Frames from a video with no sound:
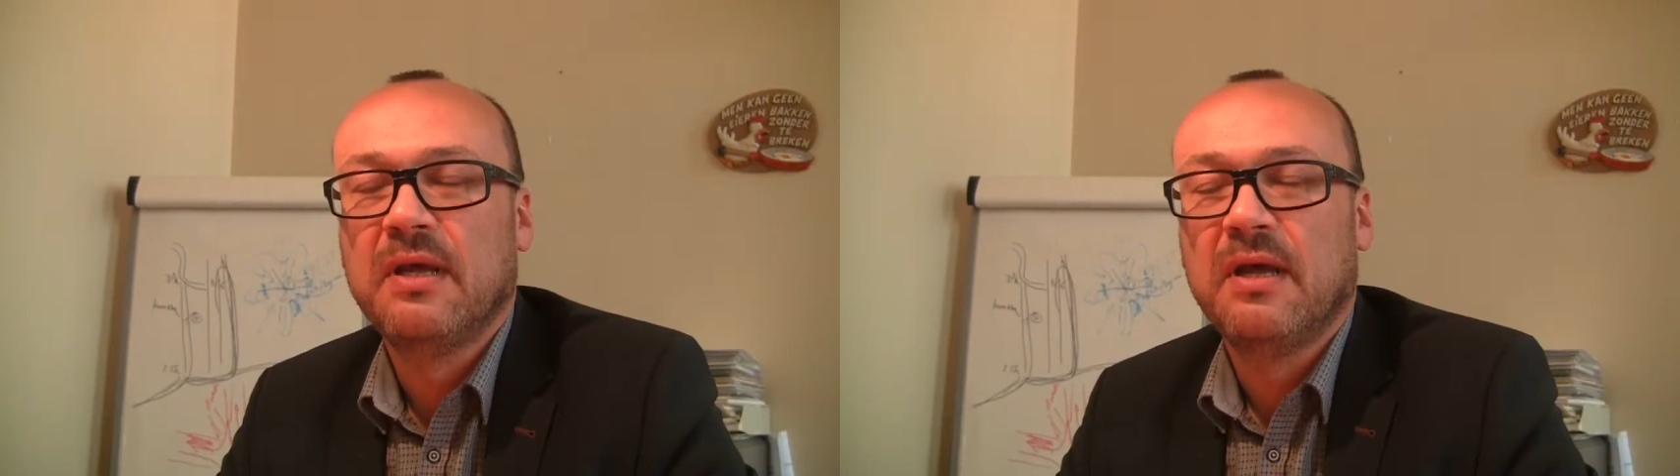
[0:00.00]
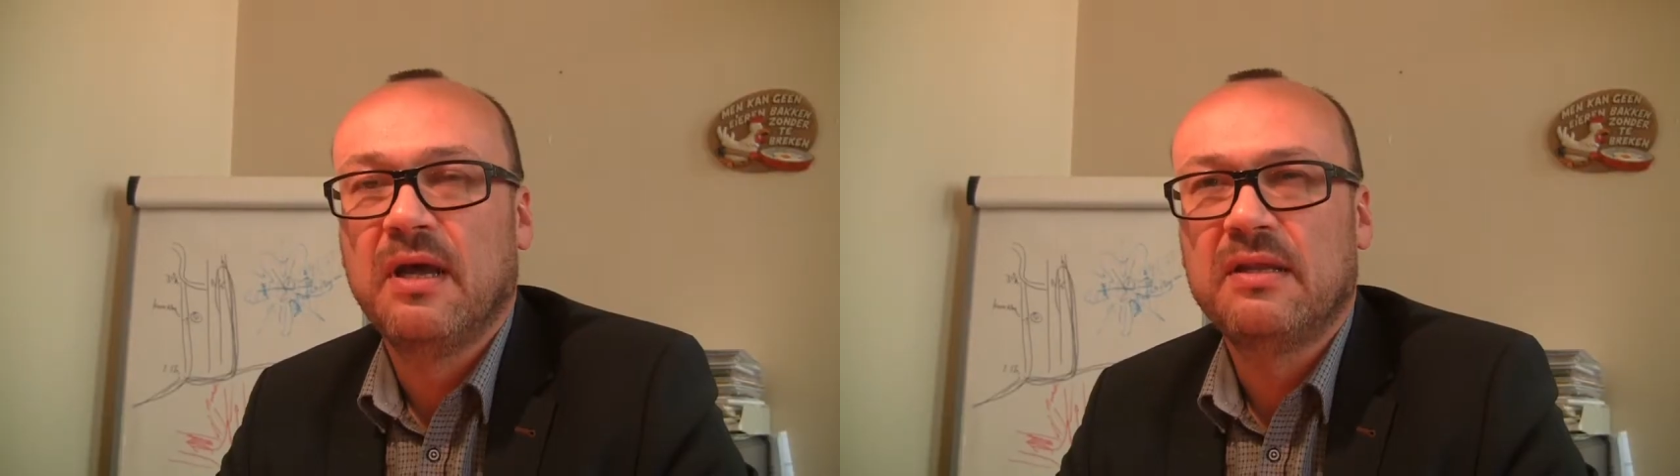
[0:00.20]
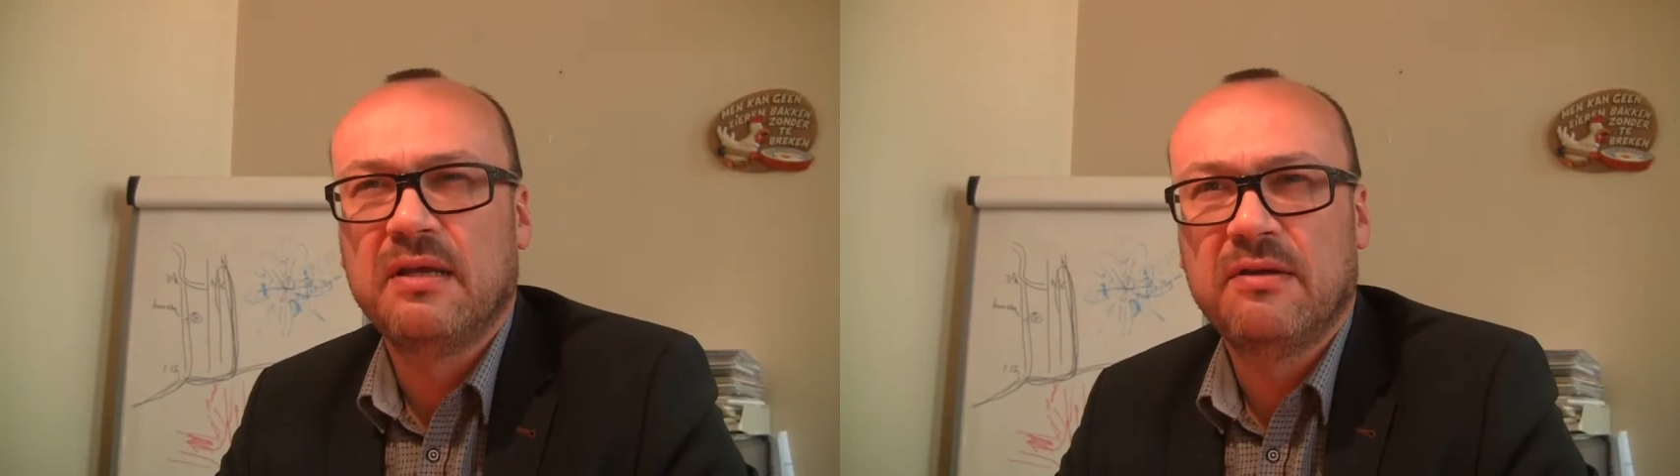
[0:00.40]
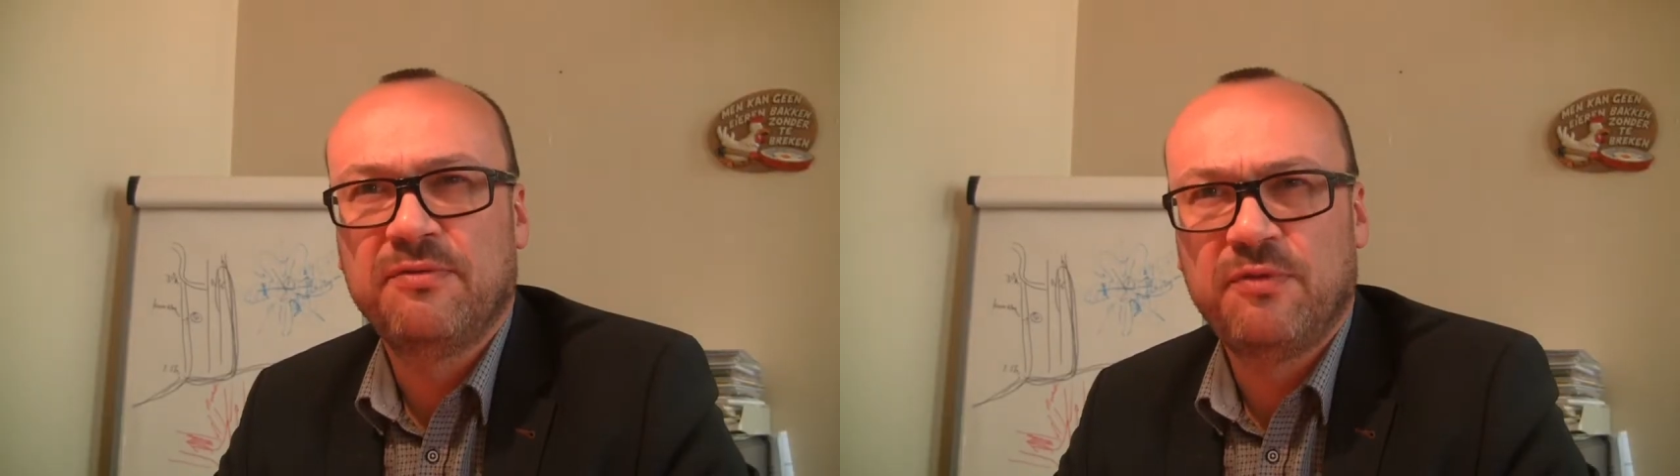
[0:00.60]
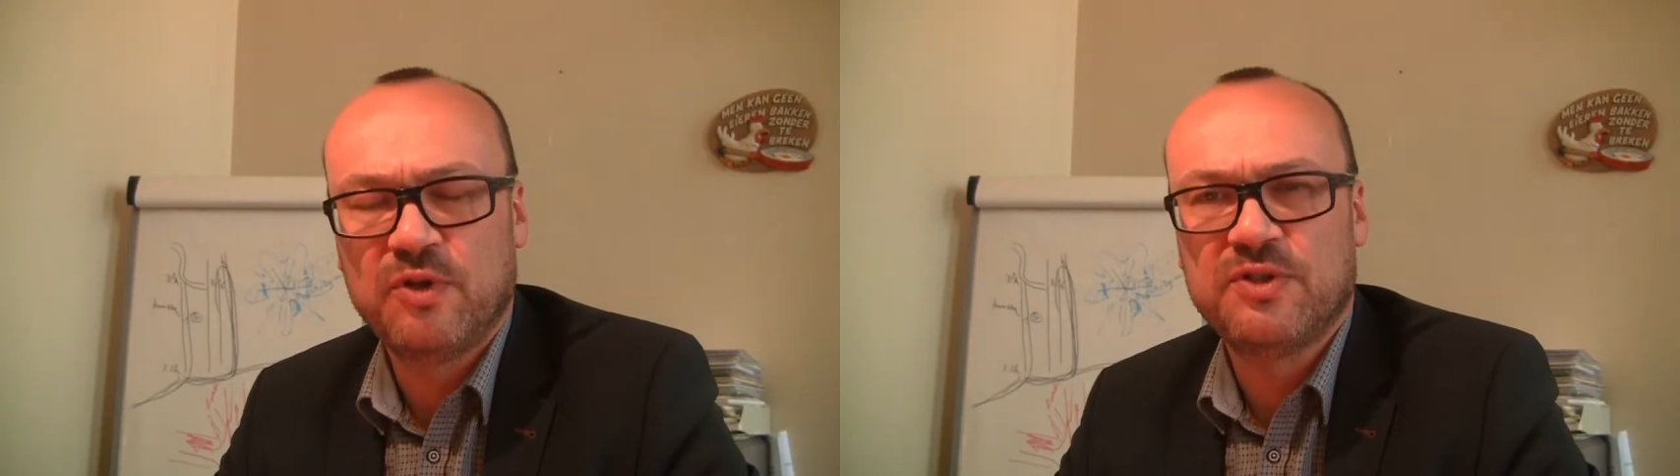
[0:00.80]
I think
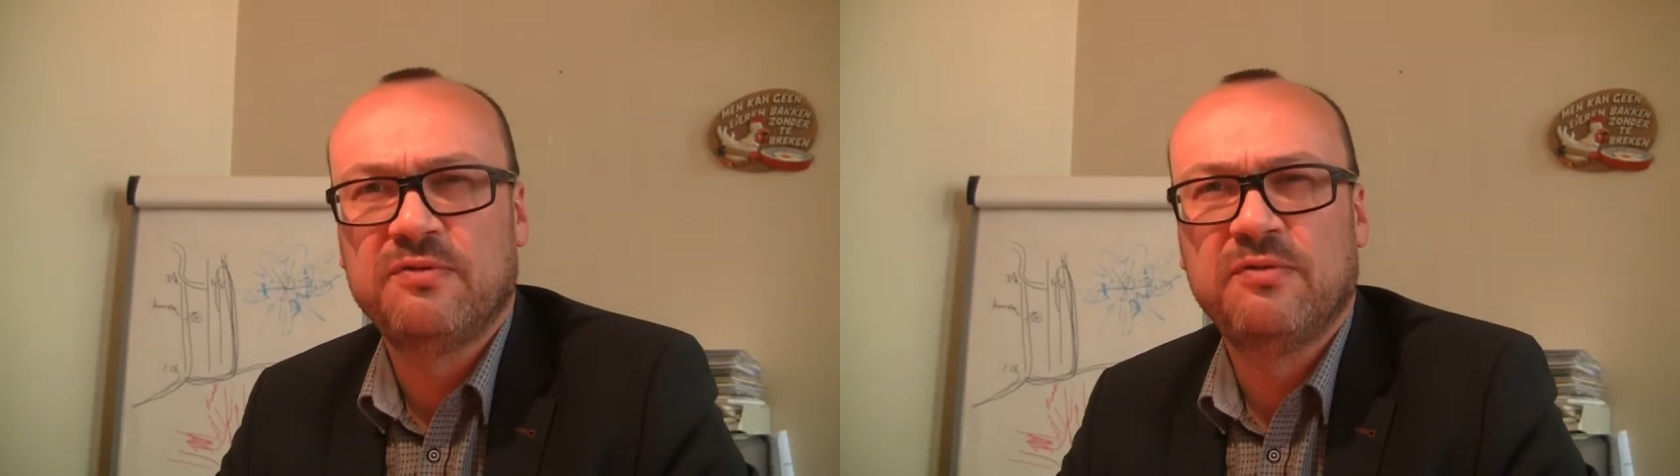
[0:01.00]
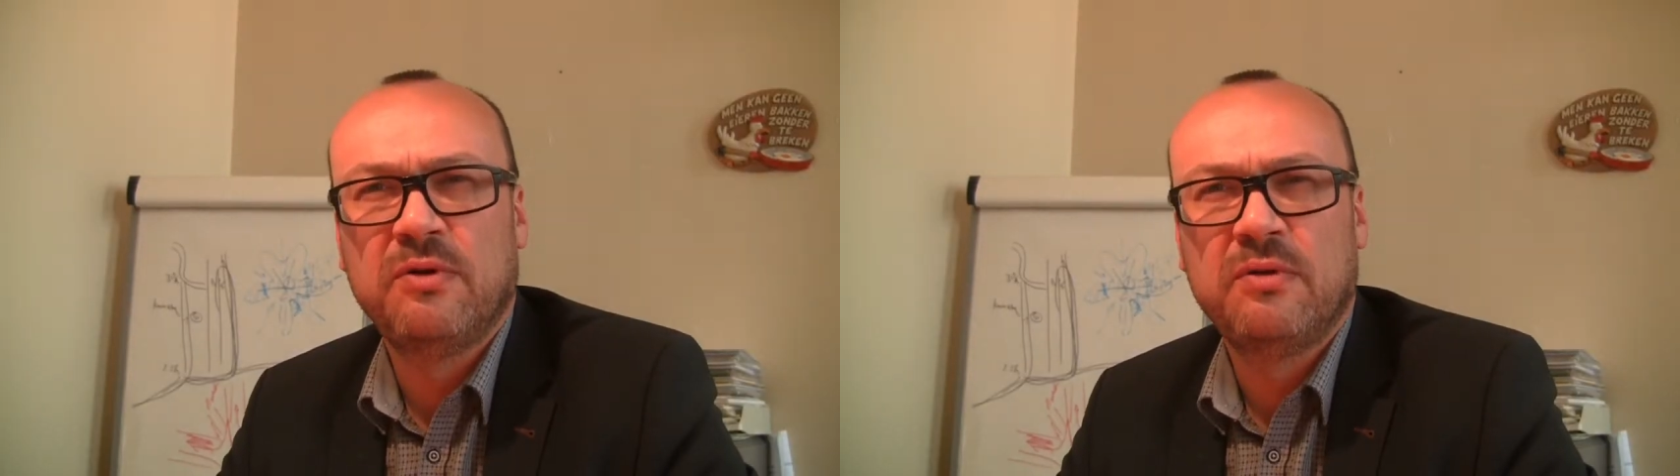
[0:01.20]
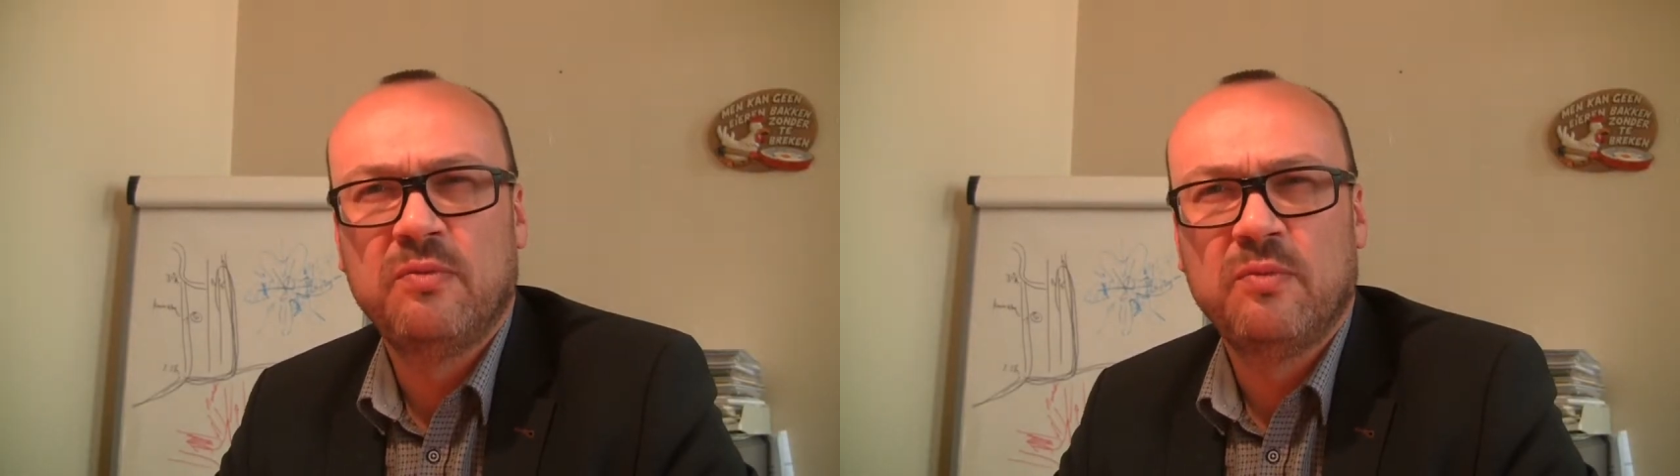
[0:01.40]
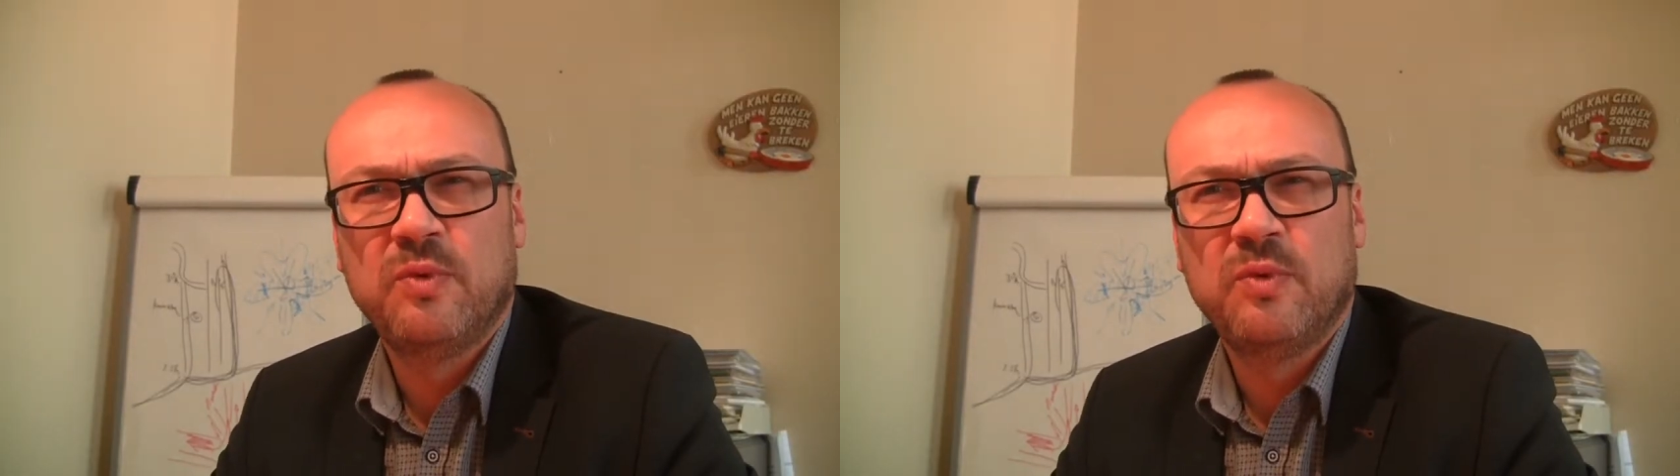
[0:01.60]
first of all,